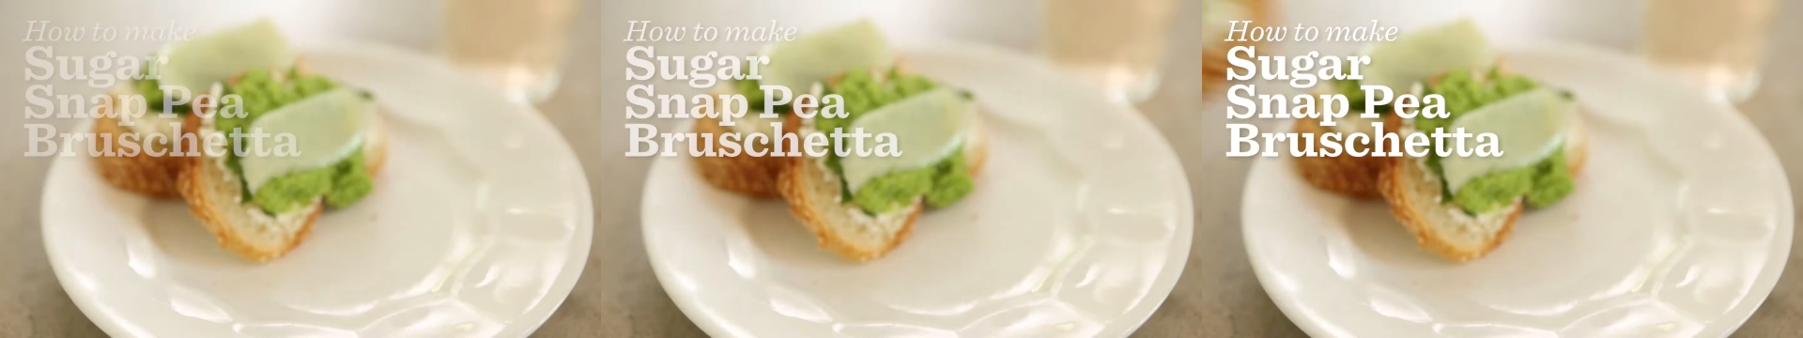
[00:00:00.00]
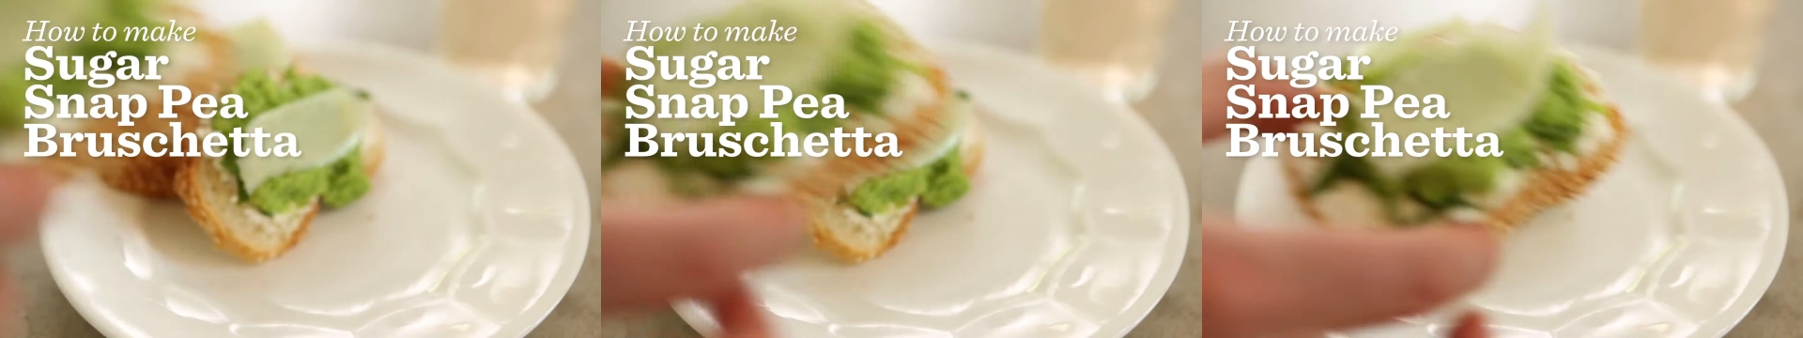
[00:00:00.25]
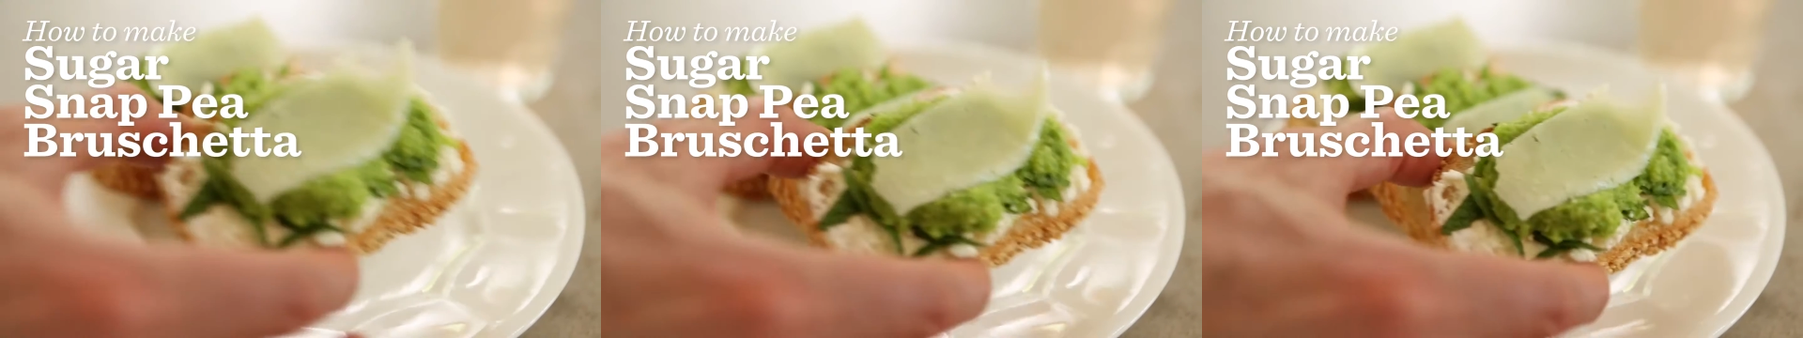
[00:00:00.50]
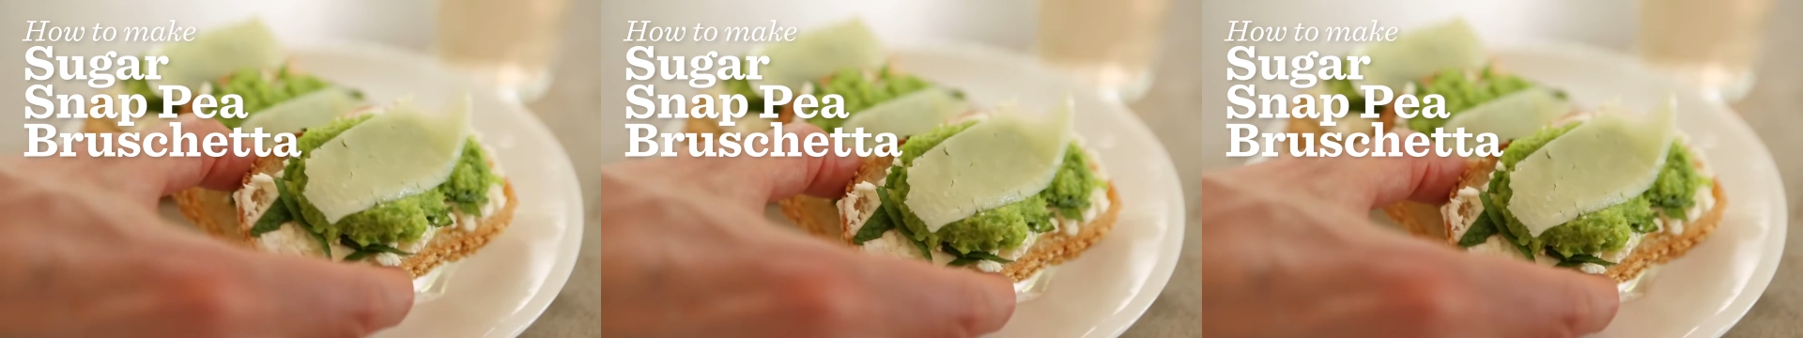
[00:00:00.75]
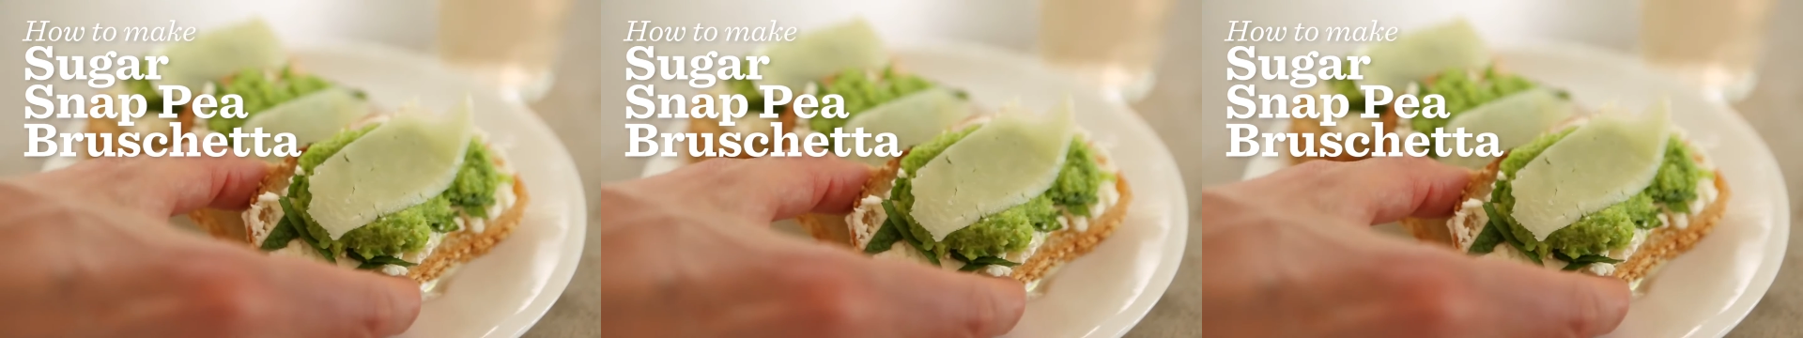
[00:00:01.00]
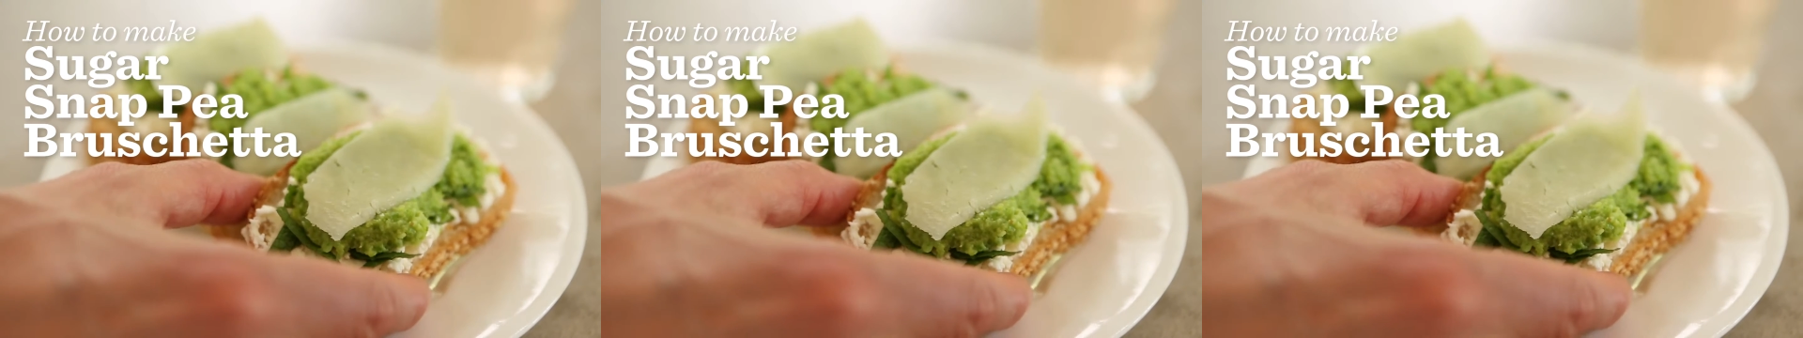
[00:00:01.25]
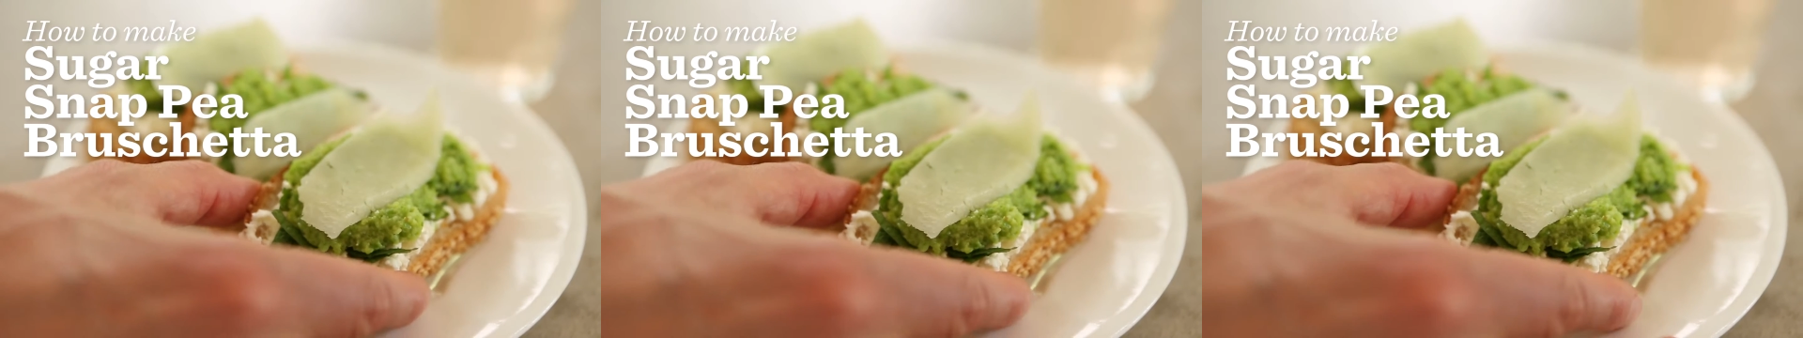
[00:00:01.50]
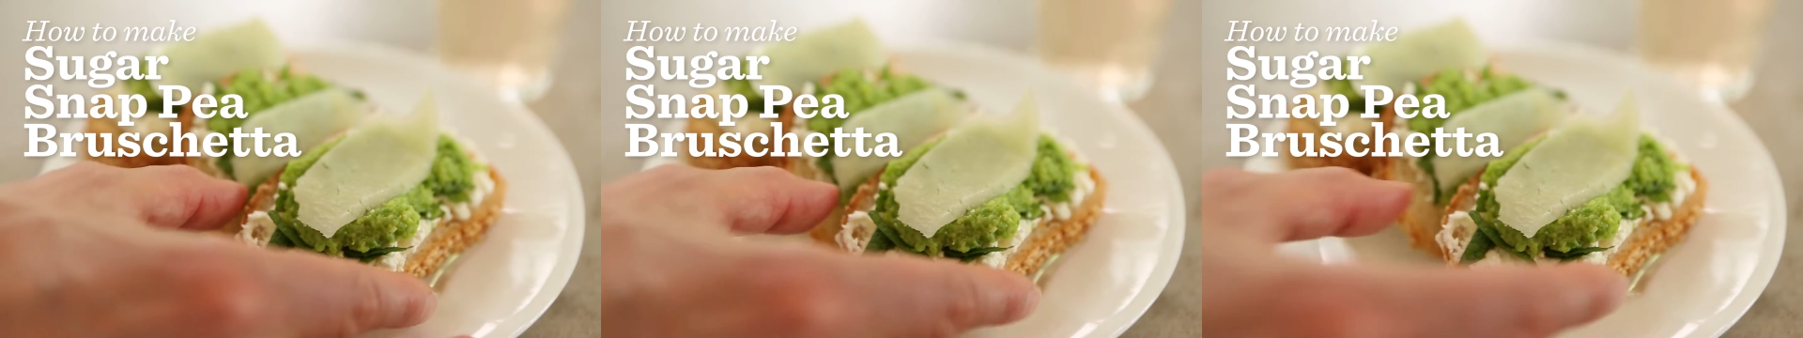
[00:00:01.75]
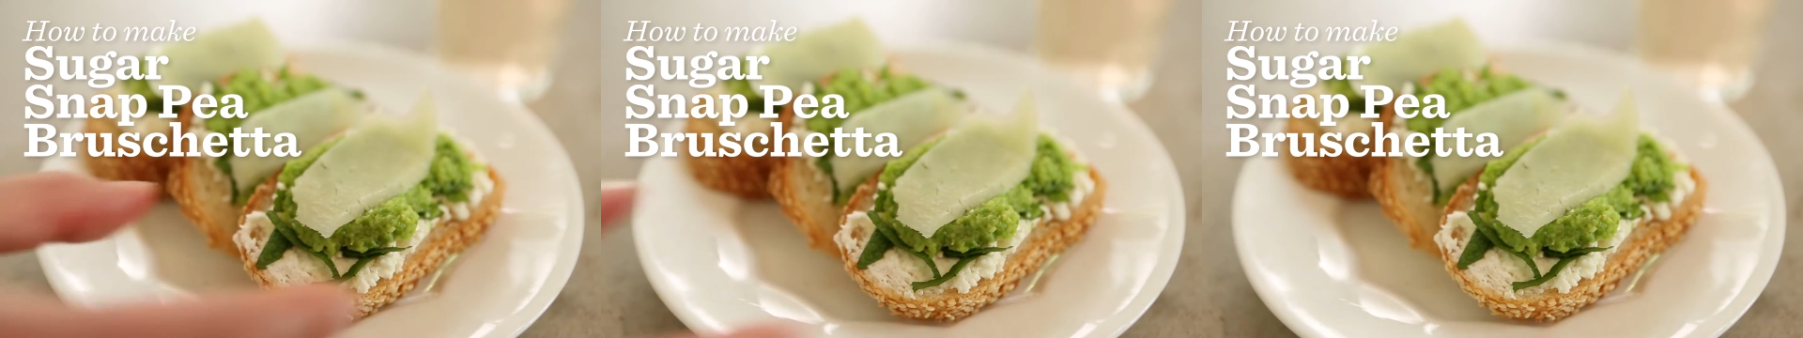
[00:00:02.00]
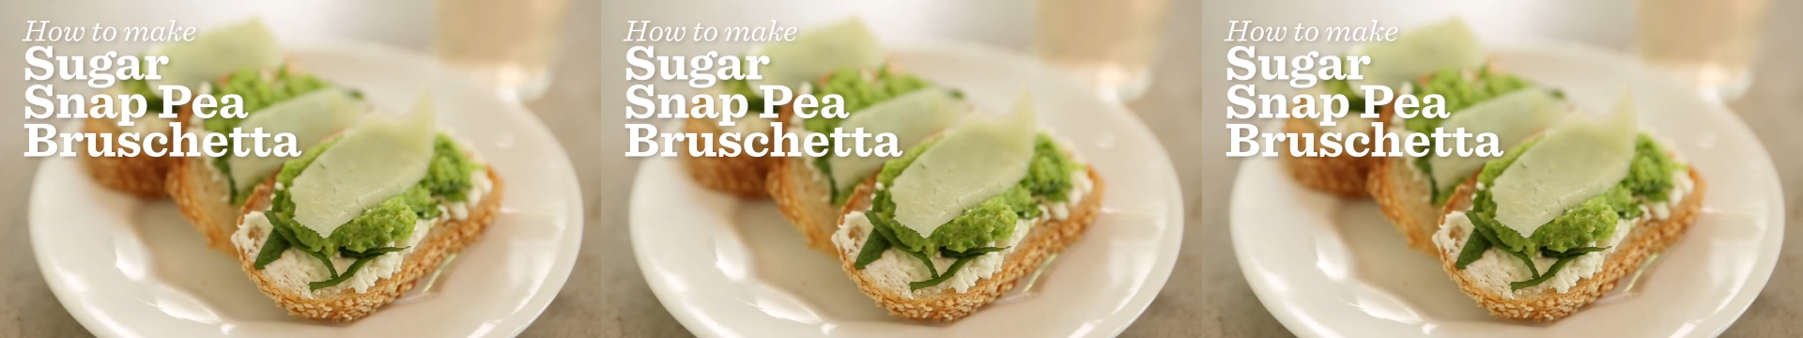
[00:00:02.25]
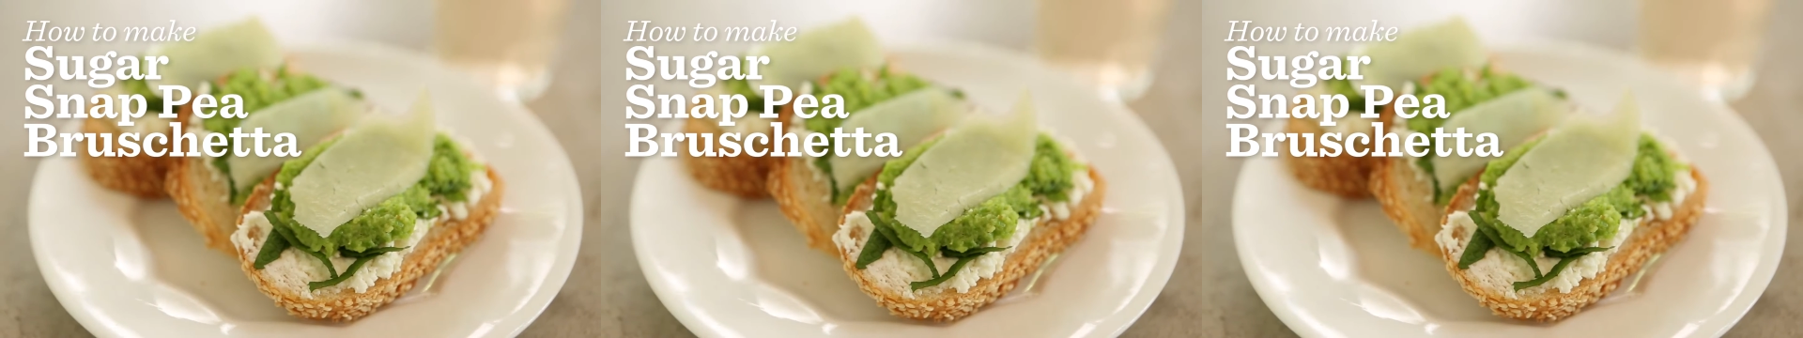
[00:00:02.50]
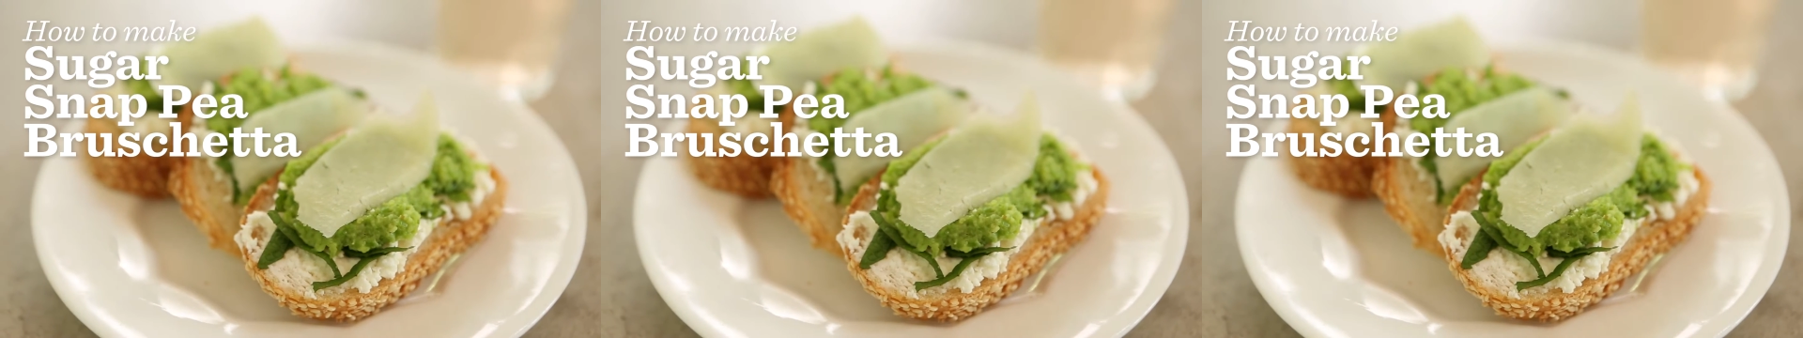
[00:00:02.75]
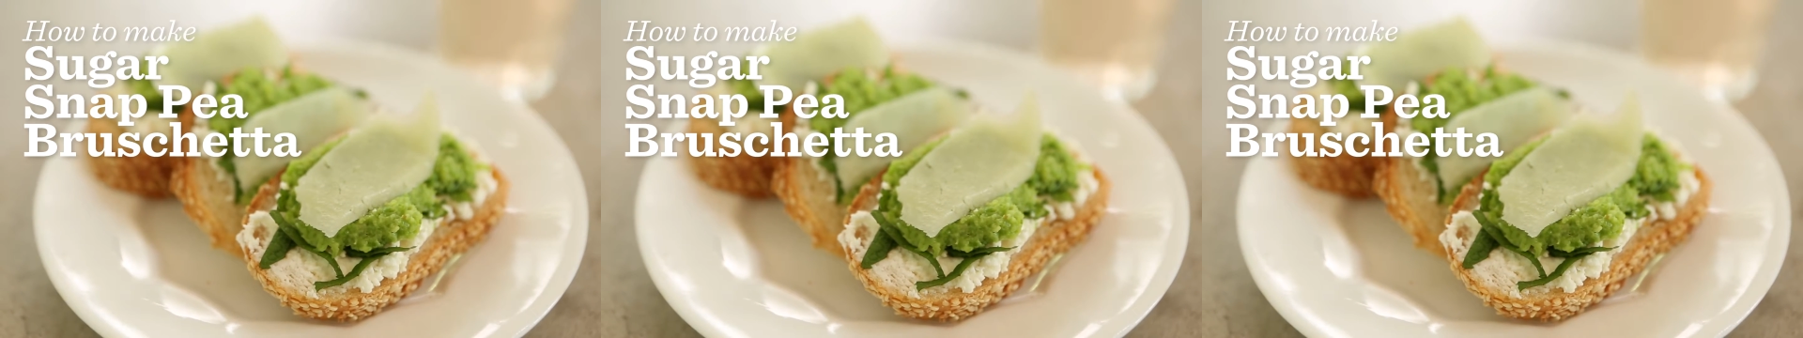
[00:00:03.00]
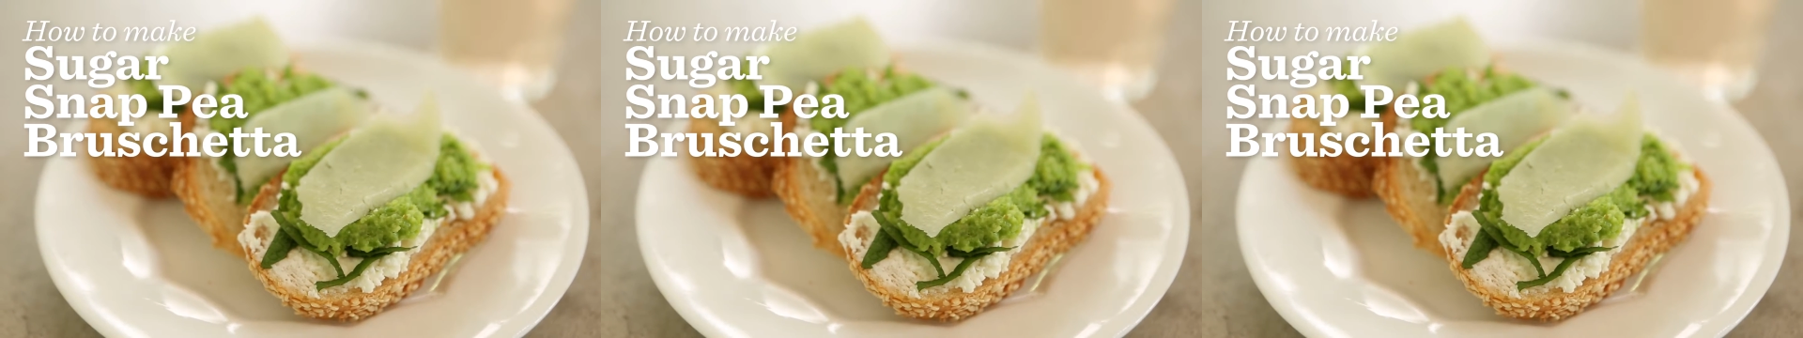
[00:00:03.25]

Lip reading: Nobody's mouth can be seen.